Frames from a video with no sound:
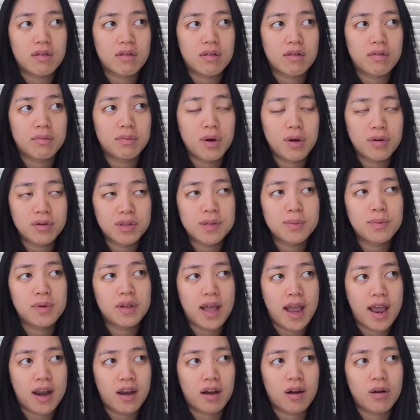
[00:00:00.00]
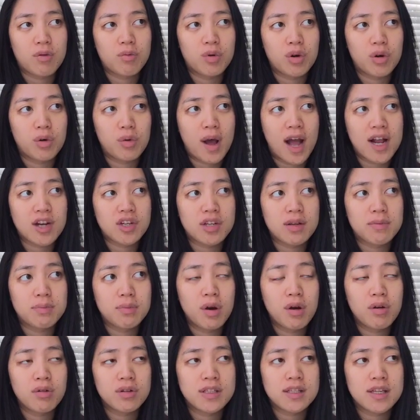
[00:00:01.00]
post planner will actually
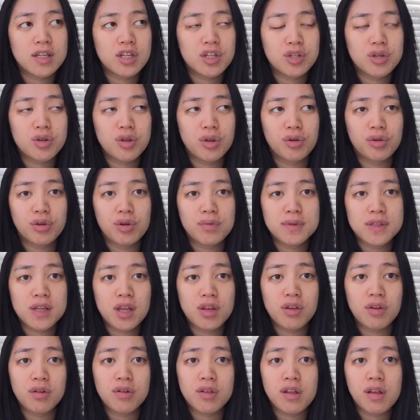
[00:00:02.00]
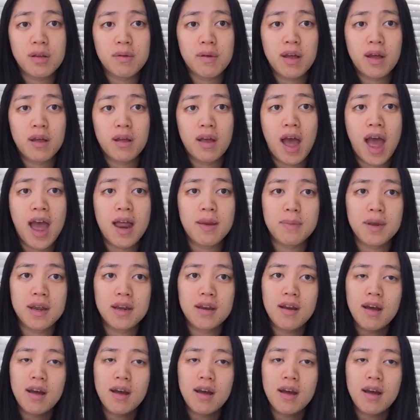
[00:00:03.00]
post it to the groups that you're the admin